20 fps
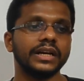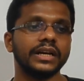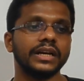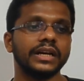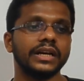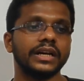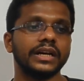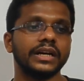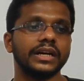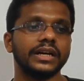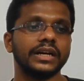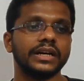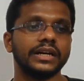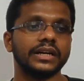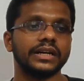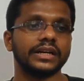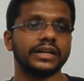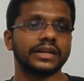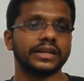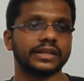
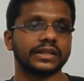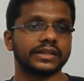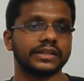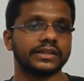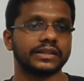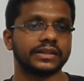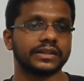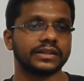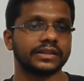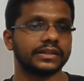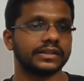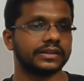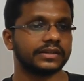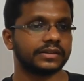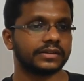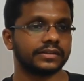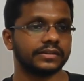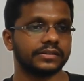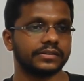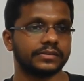Uh,
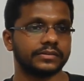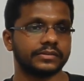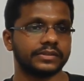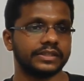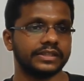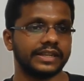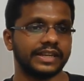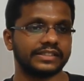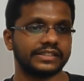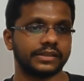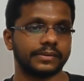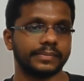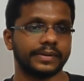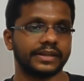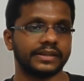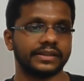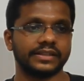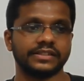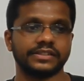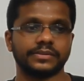the national
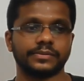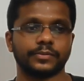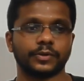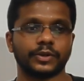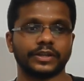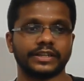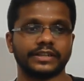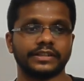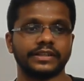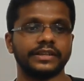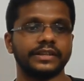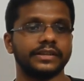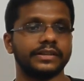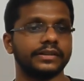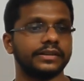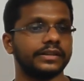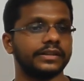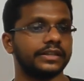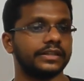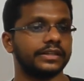park is
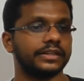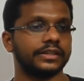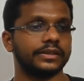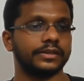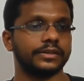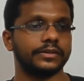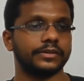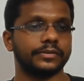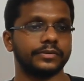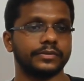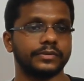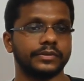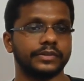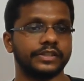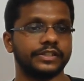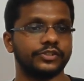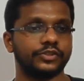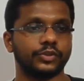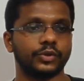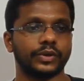protecting
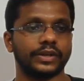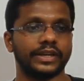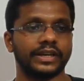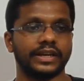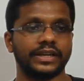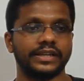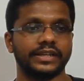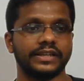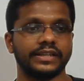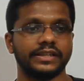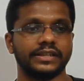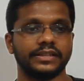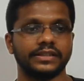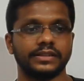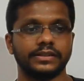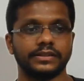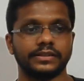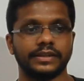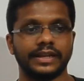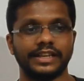historic
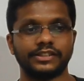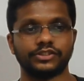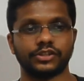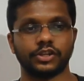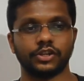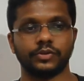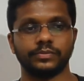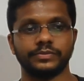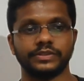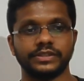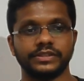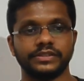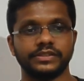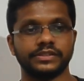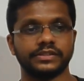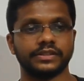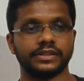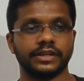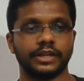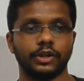and natural
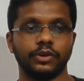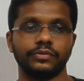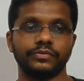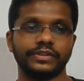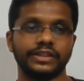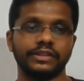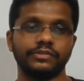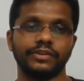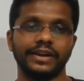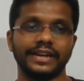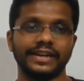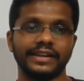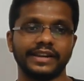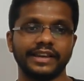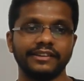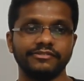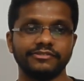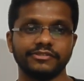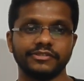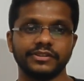objects along with the
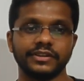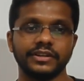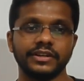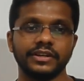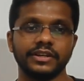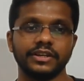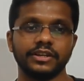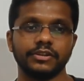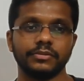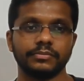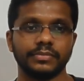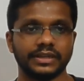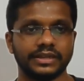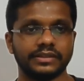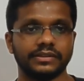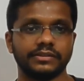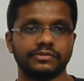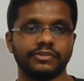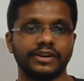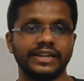wildlife.
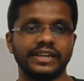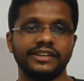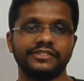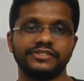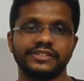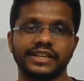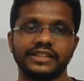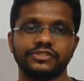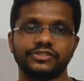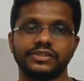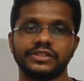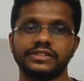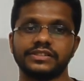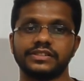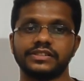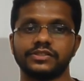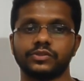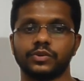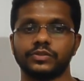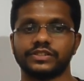But wildlife
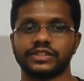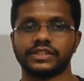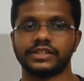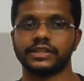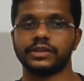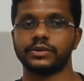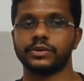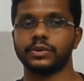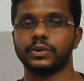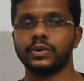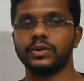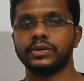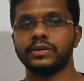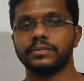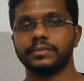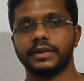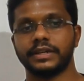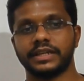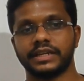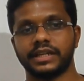sanctuaries is concentrated
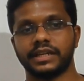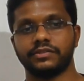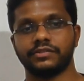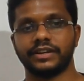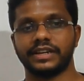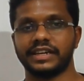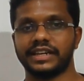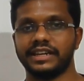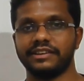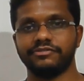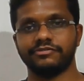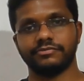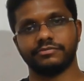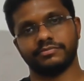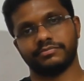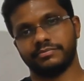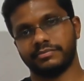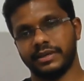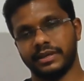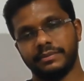on particular
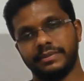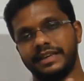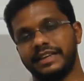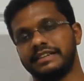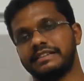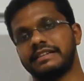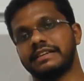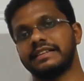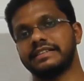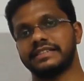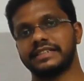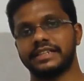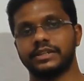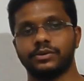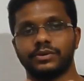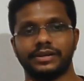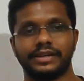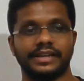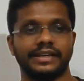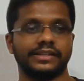wildlife, maybe endangered
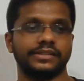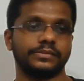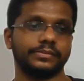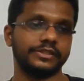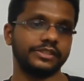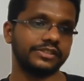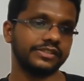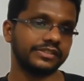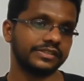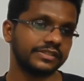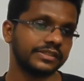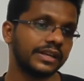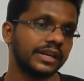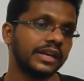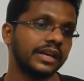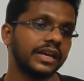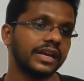or rare species.